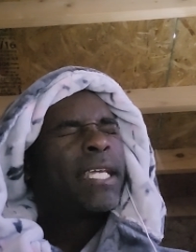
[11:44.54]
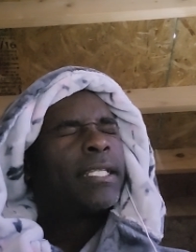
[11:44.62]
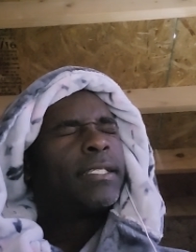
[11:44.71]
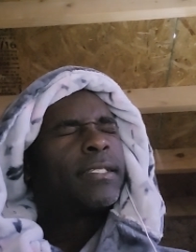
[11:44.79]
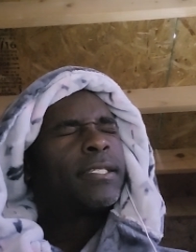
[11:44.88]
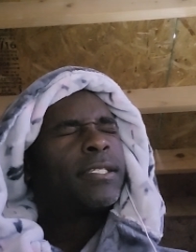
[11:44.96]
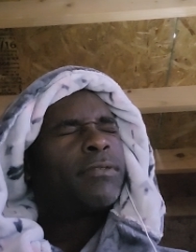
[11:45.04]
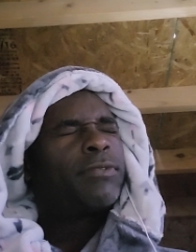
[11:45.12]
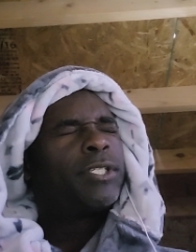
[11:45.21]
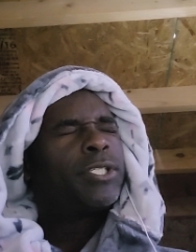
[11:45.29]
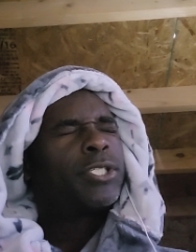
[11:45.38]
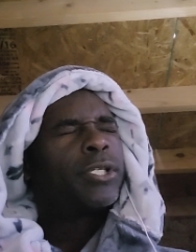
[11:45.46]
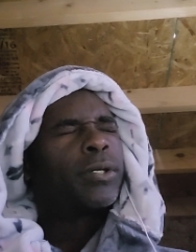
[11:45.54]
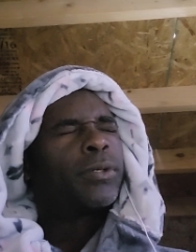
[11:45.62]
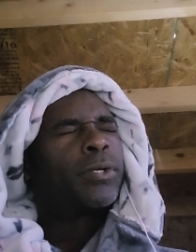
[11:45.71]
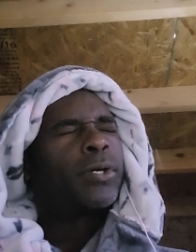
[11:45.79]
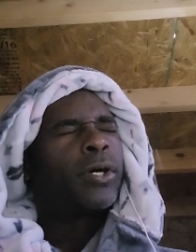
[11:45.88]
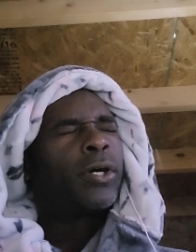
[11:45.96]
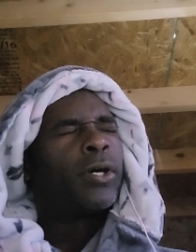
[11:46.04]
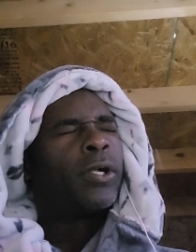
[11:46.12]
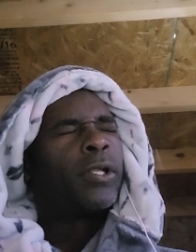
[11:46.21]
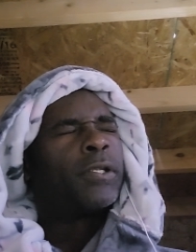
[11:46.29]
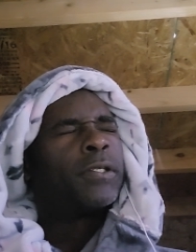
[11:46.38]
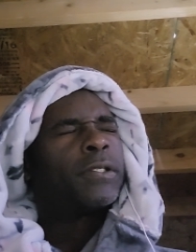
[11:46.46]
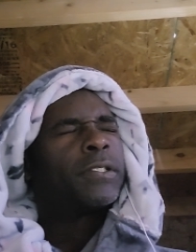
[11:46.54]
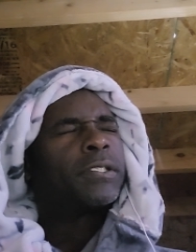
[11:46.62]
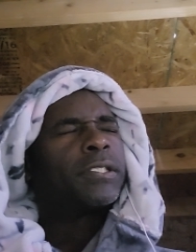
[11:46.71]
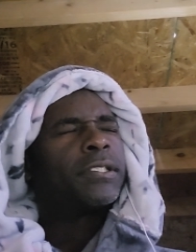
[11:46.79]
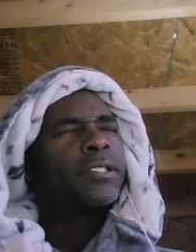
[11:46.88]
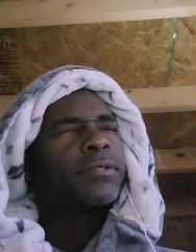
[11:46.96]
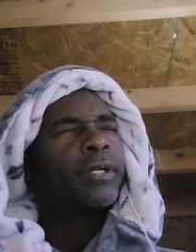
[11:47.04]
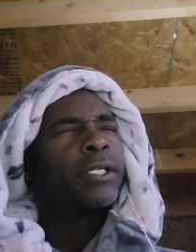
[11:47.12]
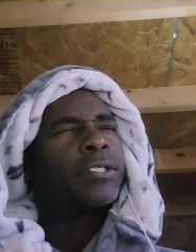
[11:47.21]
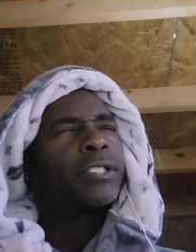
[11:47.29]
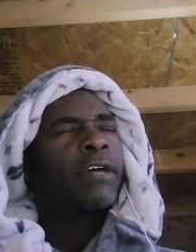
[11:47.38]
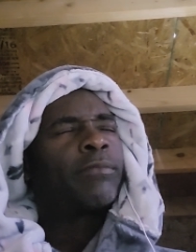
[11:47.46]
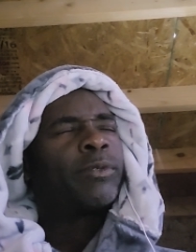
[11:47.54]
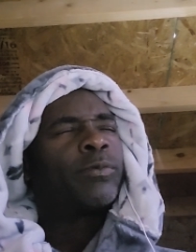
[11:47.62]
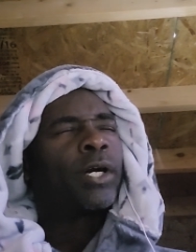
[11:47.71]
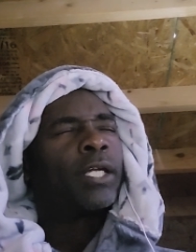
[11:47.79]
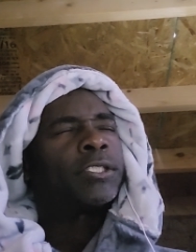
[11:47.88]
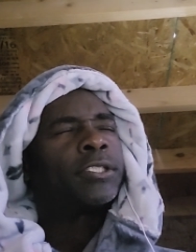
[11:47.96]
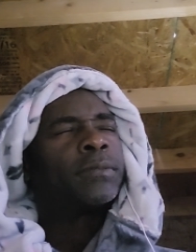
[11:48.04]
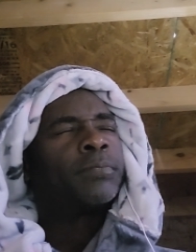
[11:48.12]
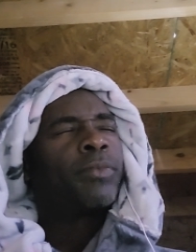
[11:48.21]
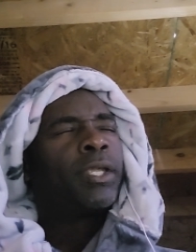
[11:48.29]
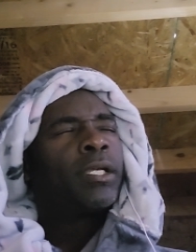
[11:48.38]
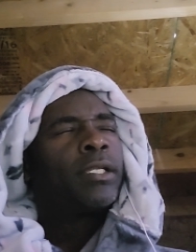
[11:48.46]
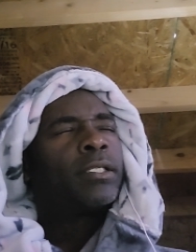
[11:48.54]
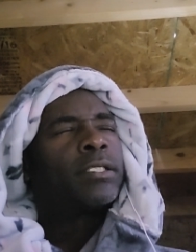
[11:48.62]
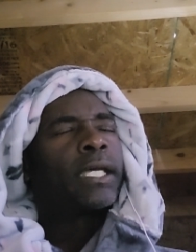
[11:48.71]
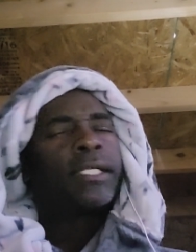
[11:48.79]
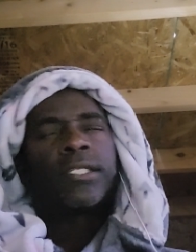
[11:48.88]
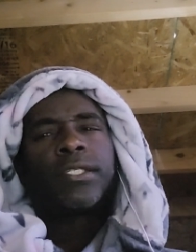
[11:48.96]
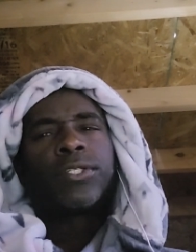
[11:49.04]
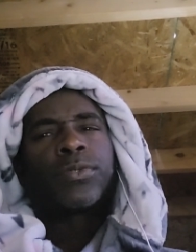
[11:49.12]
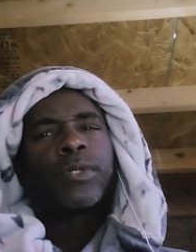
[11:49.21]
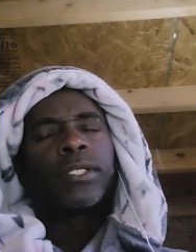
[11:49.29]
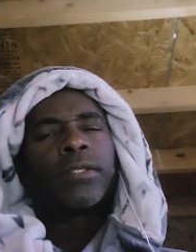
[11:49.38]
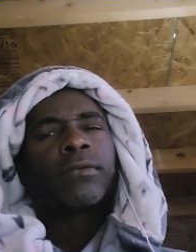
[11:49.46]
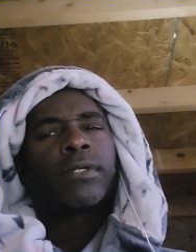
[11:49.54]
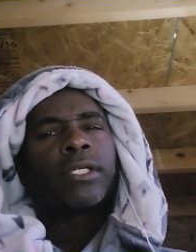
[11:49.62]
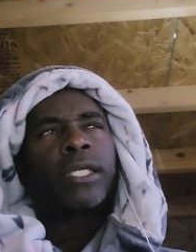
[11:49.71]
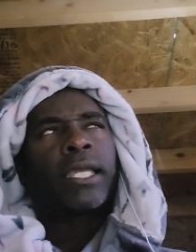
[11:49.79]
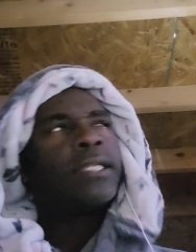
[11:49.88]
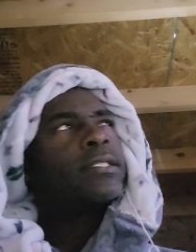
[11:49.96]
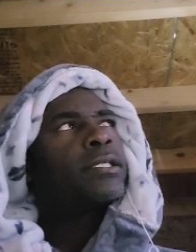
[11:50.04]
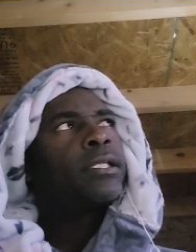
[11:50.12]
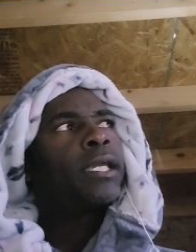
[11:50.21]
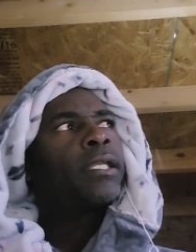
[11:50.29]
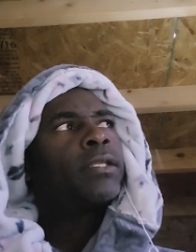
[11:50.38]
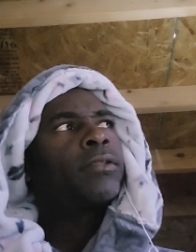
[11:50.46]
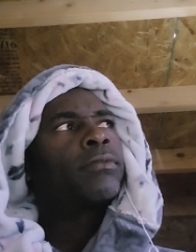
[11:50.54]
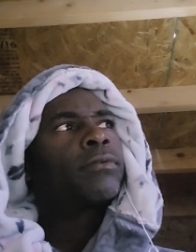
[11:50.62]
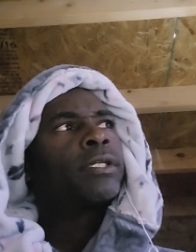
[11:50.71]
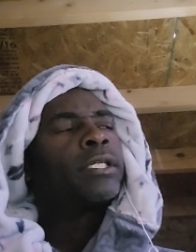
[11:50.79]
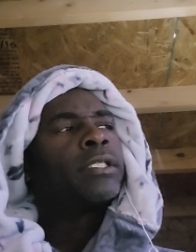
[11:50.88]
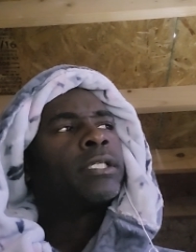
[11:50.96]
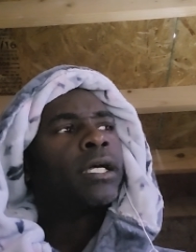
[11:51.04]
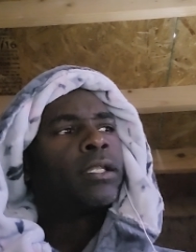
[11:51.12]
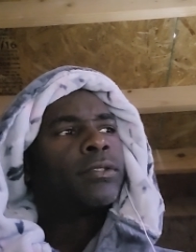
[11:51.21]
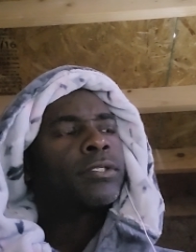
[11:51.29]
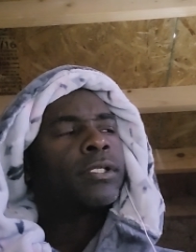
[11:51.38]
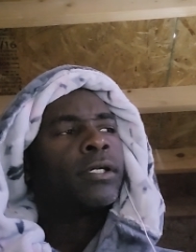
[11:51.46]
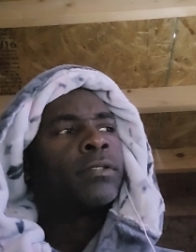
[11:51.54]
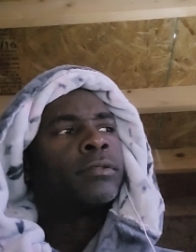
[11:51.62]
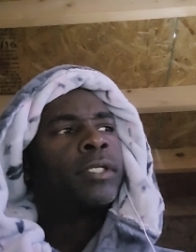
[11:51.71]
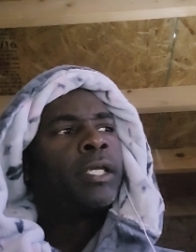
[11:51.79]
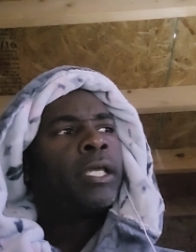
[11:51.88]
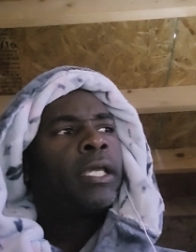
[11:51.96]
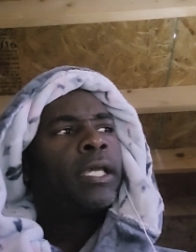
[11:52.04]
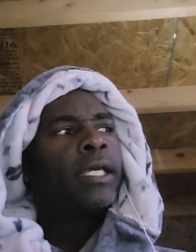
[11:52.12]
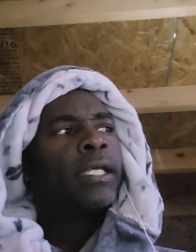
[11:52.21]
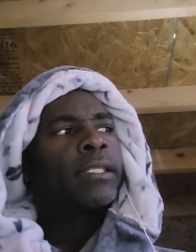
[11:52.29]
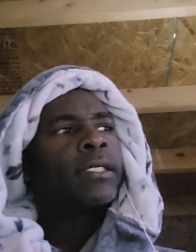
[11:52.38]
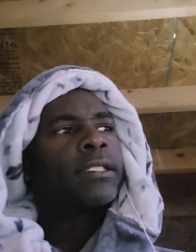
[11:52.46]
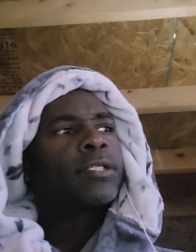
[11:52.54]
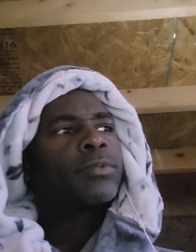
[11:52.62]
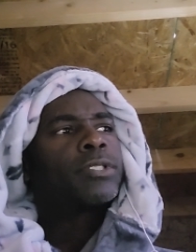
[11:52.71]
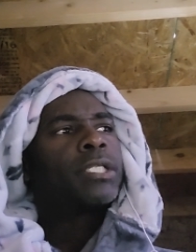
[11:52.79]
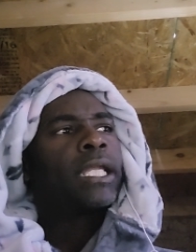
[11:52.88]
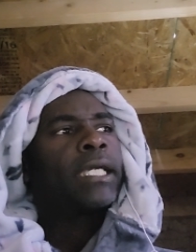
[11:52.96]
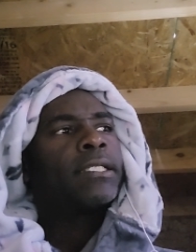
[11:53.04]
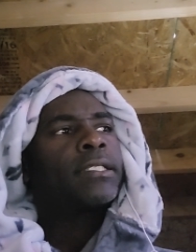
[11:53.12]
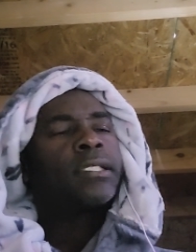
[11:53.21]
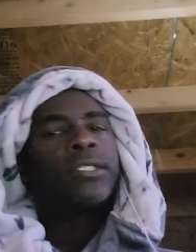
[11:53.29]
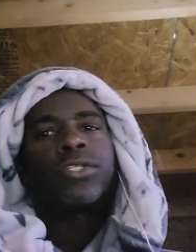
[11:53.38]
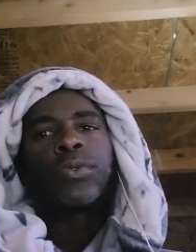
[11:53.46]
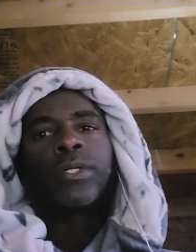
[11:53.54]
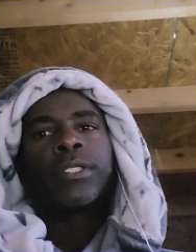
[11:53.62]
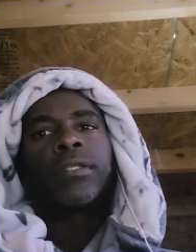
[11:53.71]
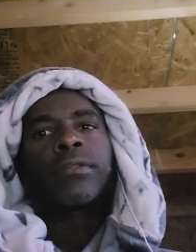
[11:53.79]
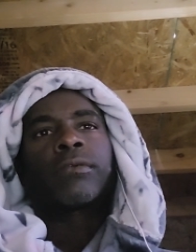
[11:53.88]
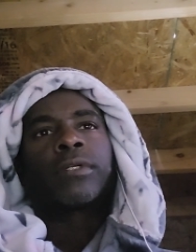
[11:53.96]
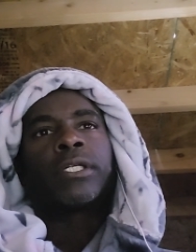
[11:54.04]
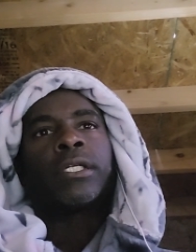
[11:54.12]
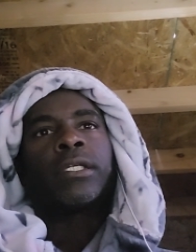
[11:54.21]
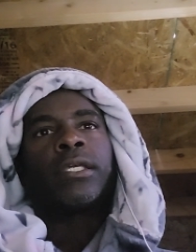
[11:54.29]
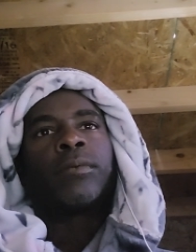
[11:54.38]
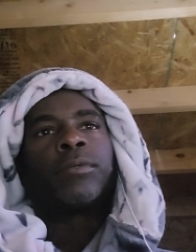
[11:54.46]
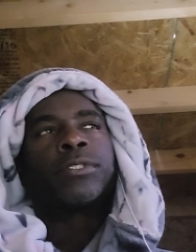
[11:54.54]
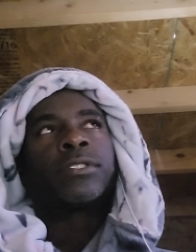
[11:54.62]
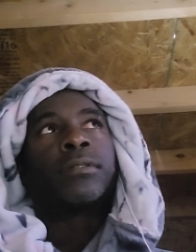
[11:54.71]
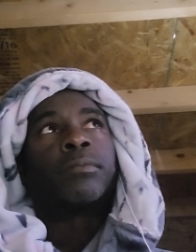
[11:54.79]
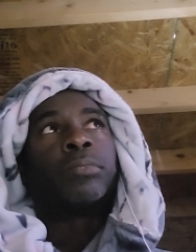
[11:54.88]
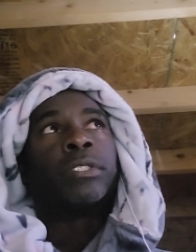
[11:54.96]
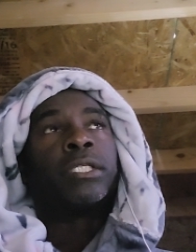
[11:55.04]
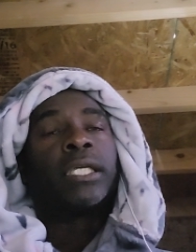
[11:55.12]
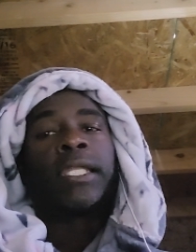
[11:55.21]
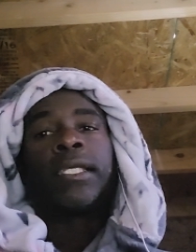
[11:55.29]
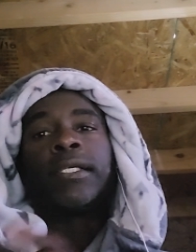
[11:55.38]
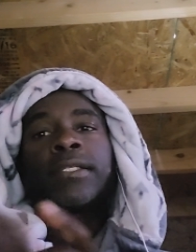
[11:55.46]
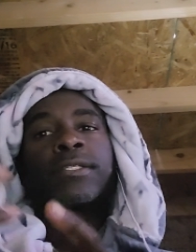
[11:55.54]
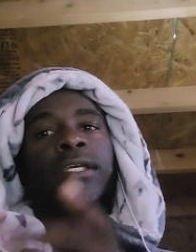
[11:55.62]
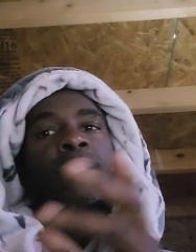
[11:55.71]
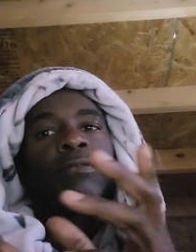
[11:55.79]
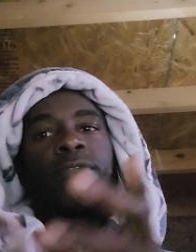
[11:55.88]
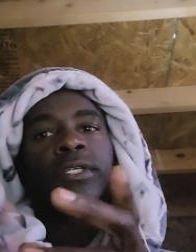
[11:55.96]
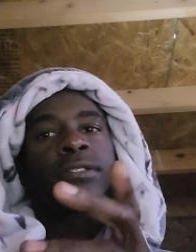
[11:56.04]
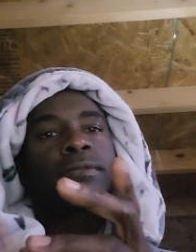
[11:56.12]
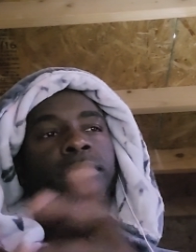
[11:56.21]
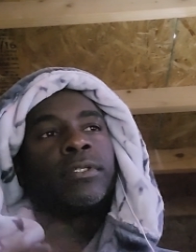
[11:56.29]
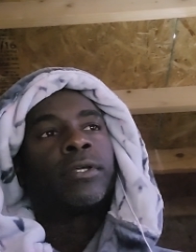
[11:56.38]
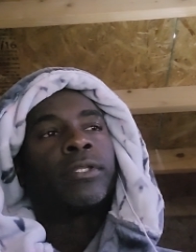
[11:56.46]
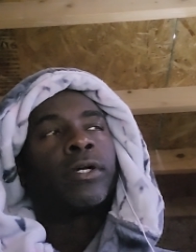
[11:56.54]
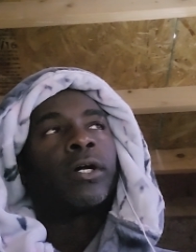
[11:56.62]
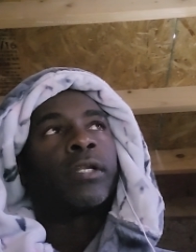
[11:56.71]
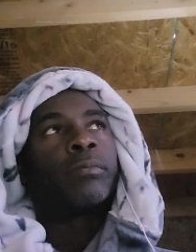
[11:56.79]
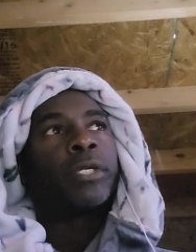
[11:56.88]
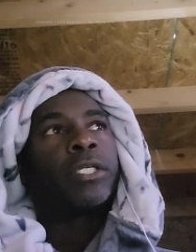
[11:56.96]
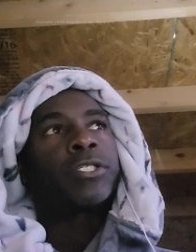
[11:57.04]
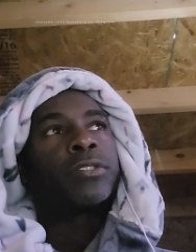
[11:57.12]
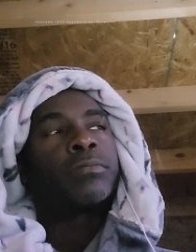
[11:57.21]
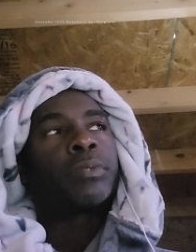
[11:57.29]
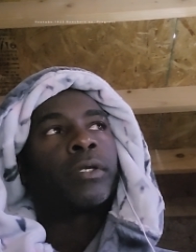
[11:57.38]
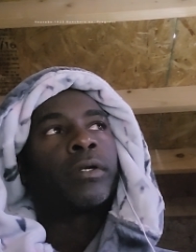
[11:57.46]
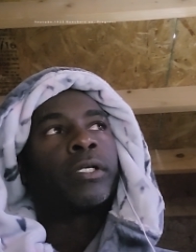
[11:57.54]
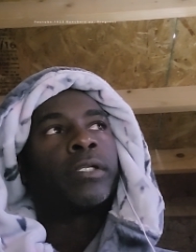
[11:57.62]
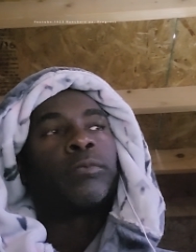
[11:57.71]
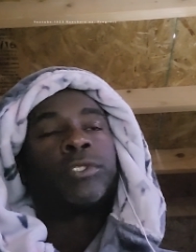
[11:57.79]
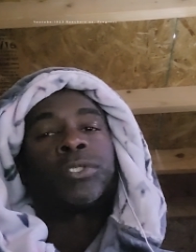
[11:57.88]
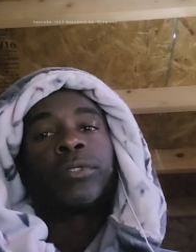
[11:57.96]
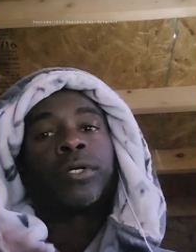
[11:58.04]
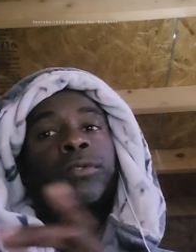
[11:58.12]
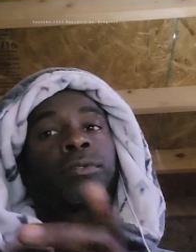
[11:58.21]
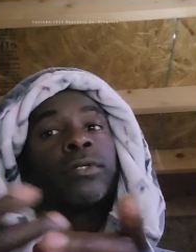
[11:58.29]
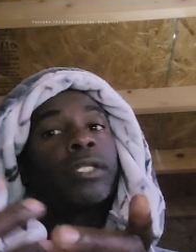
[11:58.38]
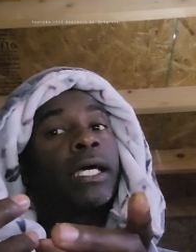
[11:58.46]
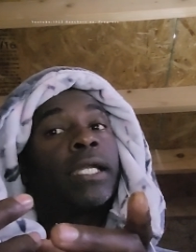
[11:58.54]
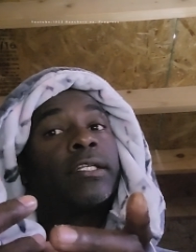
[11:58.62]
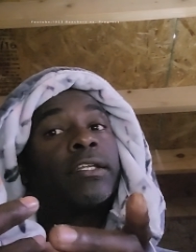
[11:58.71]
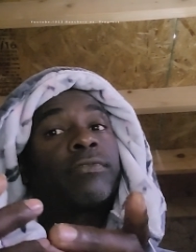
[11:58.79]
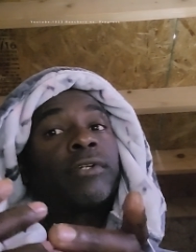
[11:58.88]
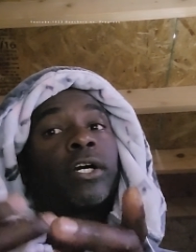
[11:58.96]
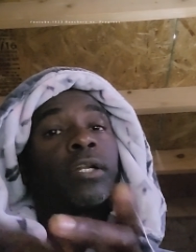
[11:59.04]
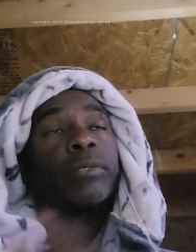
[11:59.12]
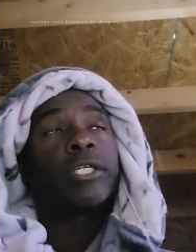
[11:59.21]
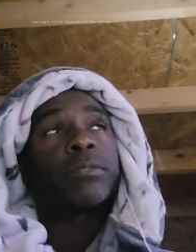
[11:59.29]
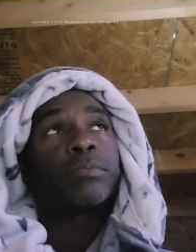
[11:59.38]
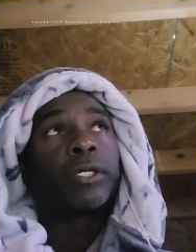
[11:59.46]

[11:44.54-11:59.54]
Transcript: the TV show called, goodness gracious, I've been watching them. It's 1923, 1883 in Yellowstone. And I think this was 1923. It was the beginnings of this, the automation period, in which we go through a lot of different automation